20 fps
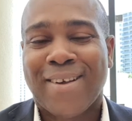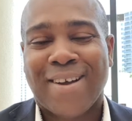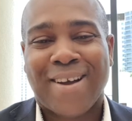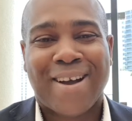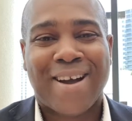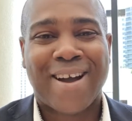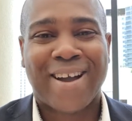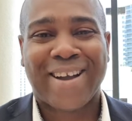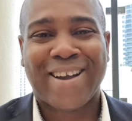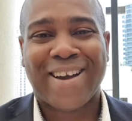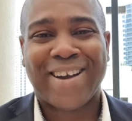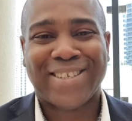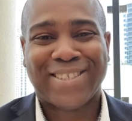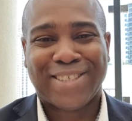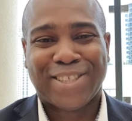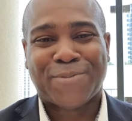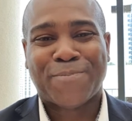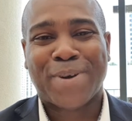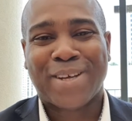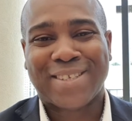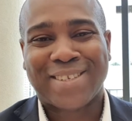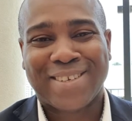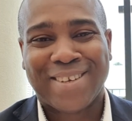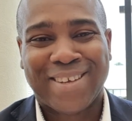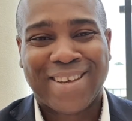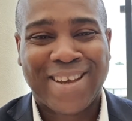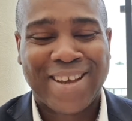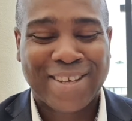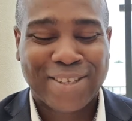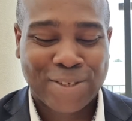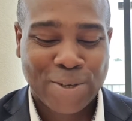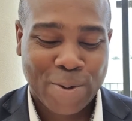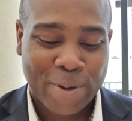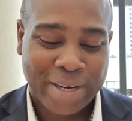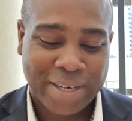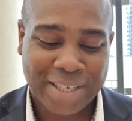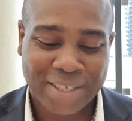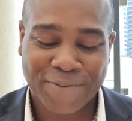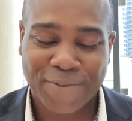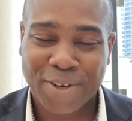Hi guys, this is Pascal here. So in
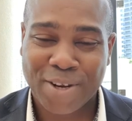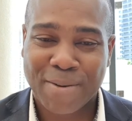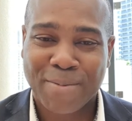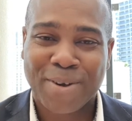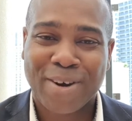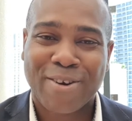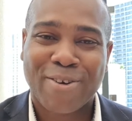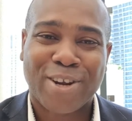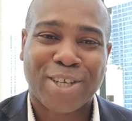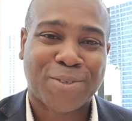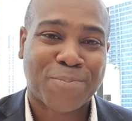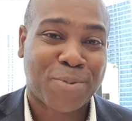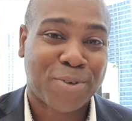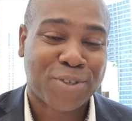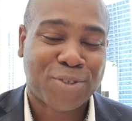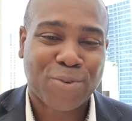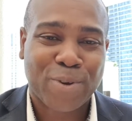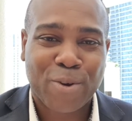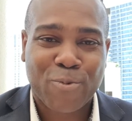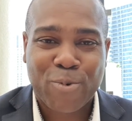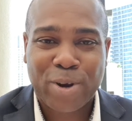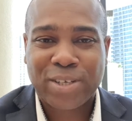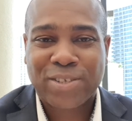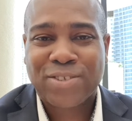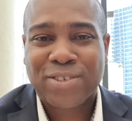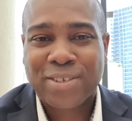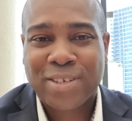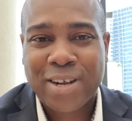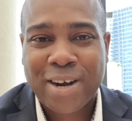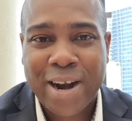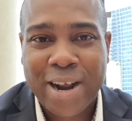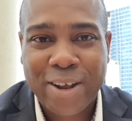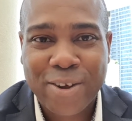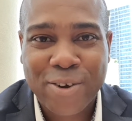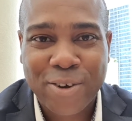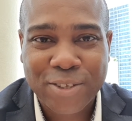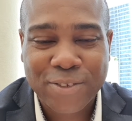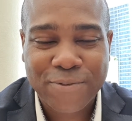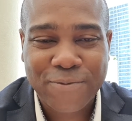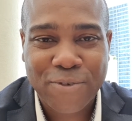this video, I'm going to respond to a question that I
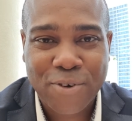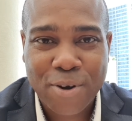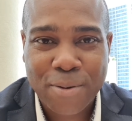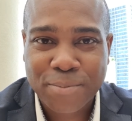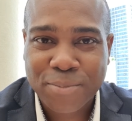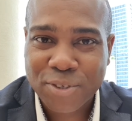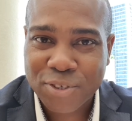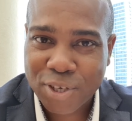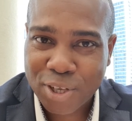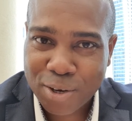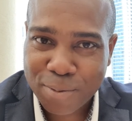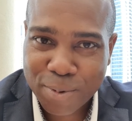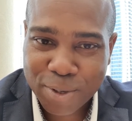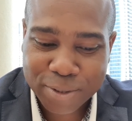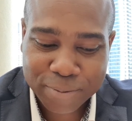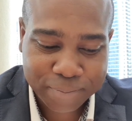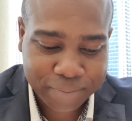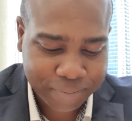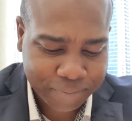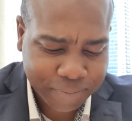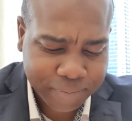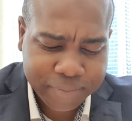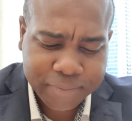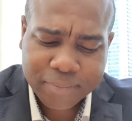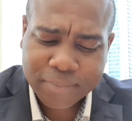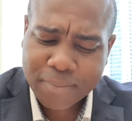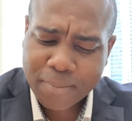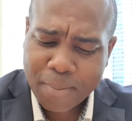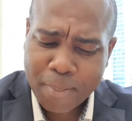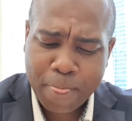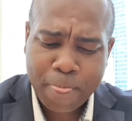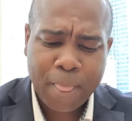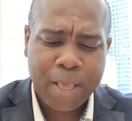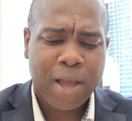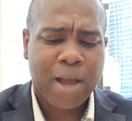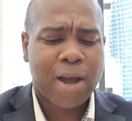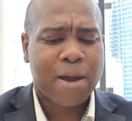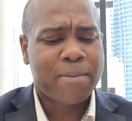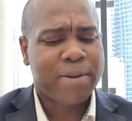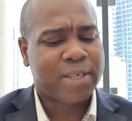got from Solomon.
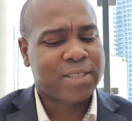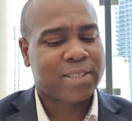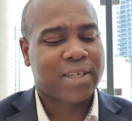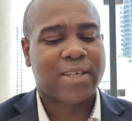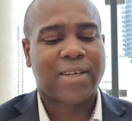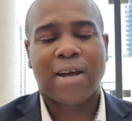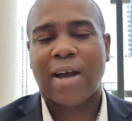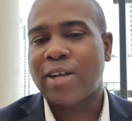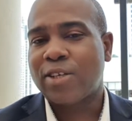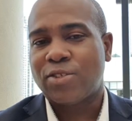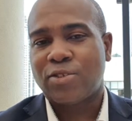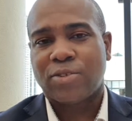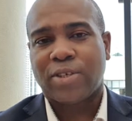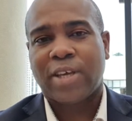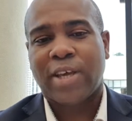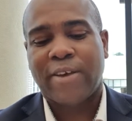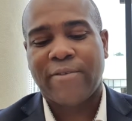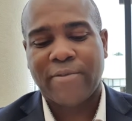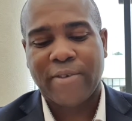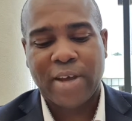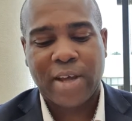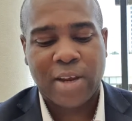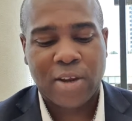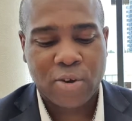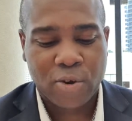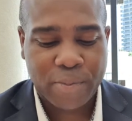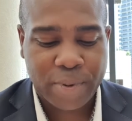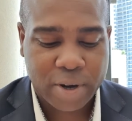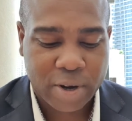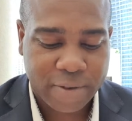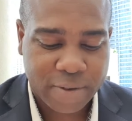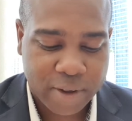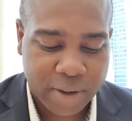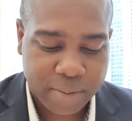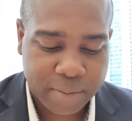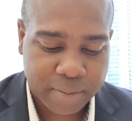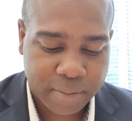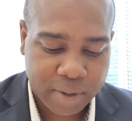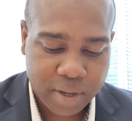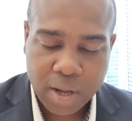He said I should give a little bit of,
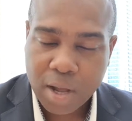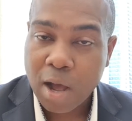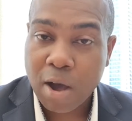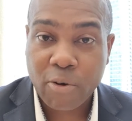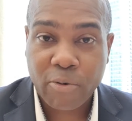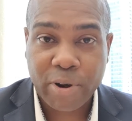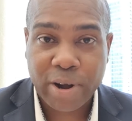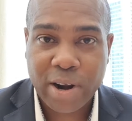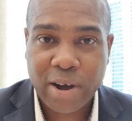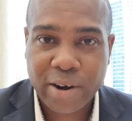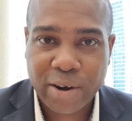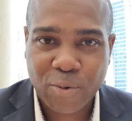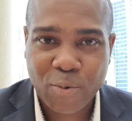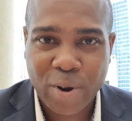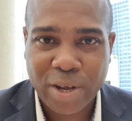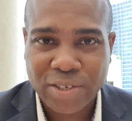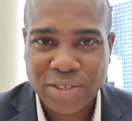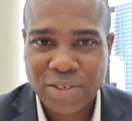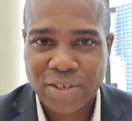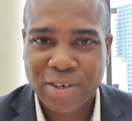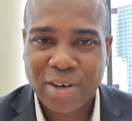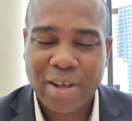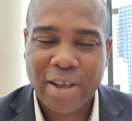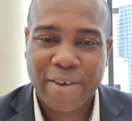I'll read out the question.